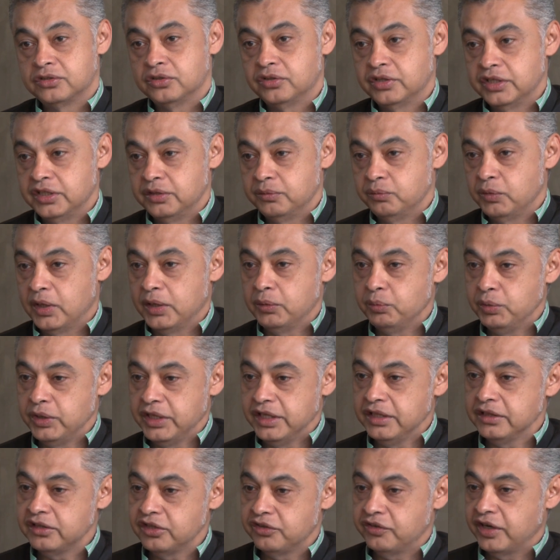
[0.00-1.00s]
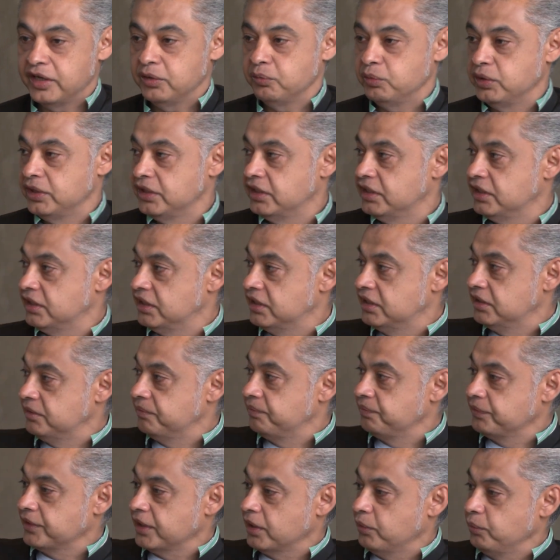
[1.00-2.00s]
store and we interact with the
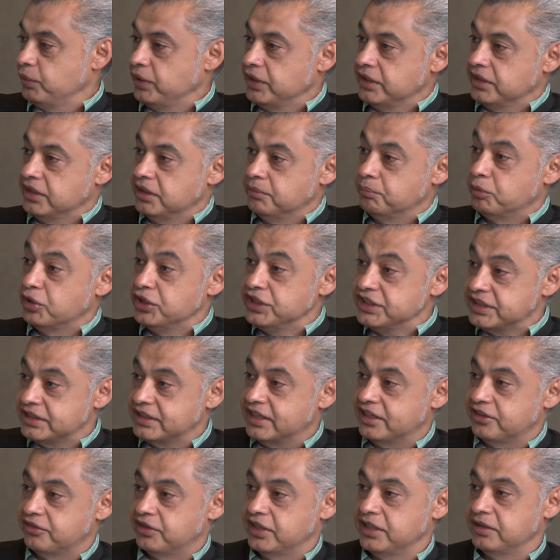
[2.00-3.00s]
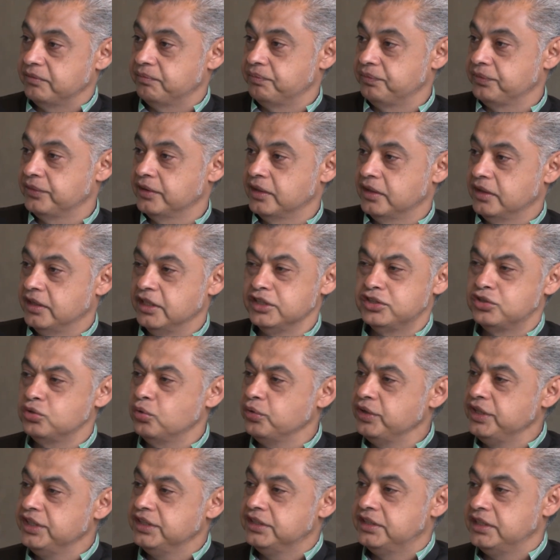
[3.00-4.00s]
barista, right? It's
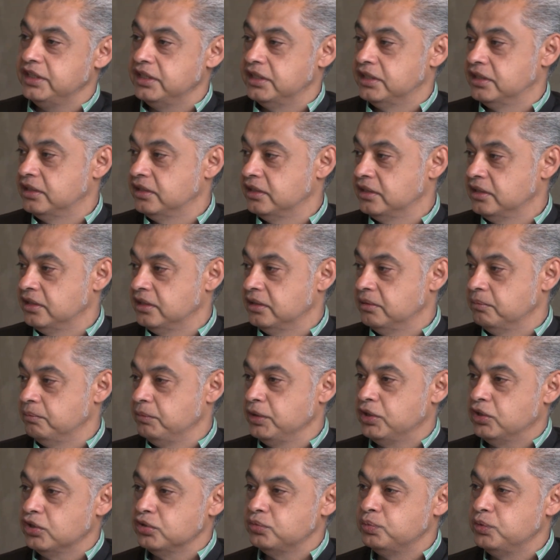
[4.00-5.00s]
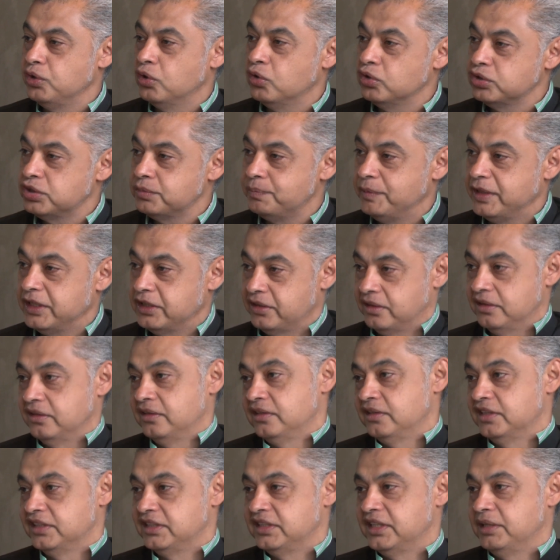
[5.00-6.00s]
so easy because we all speak
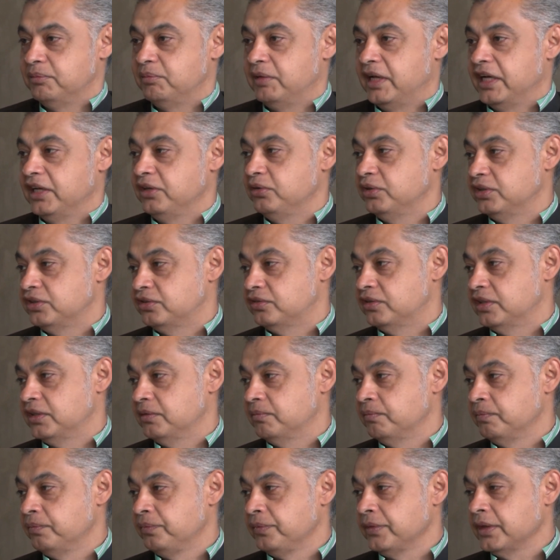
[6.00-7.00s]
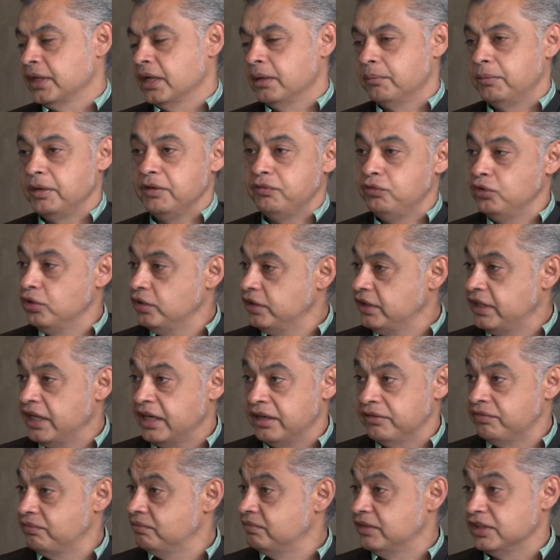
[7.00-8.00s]
the same language, right? But if you're
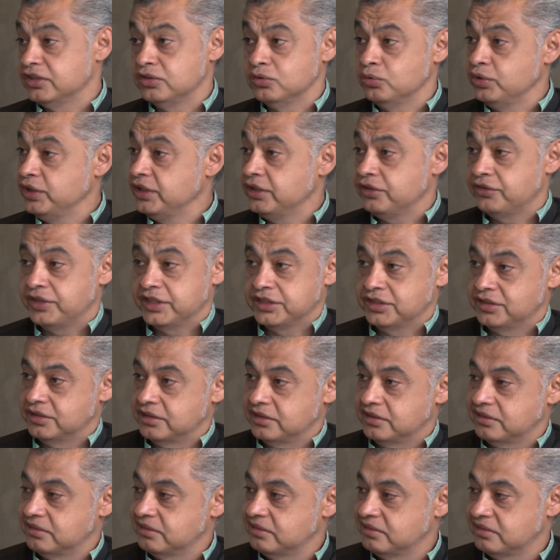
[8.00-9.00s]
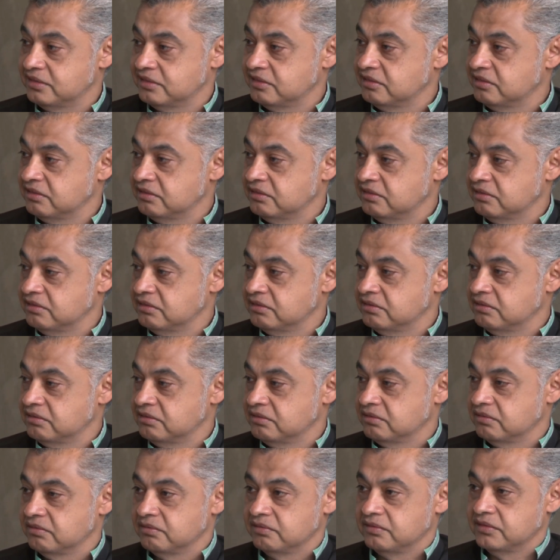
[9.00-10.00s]
deaf, there's no interaction.
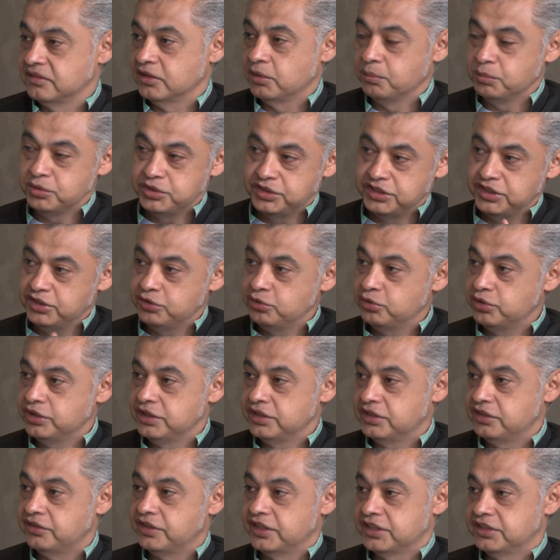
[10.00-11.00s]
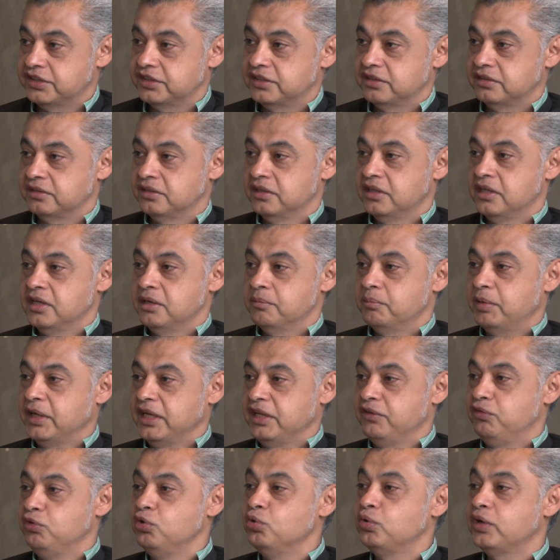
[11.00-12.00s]
Almost zero interaction. But
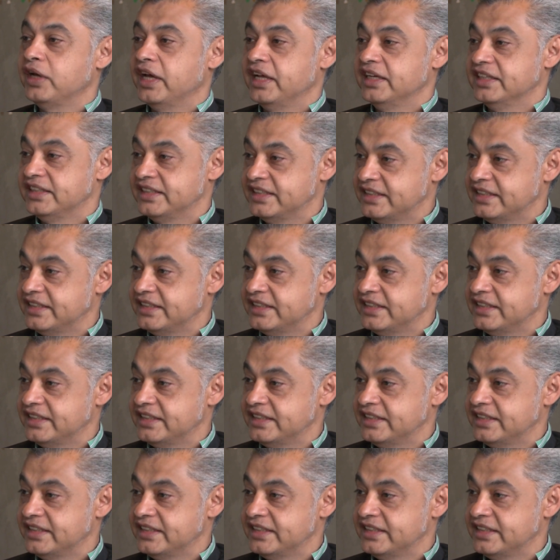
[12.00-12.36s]
if you can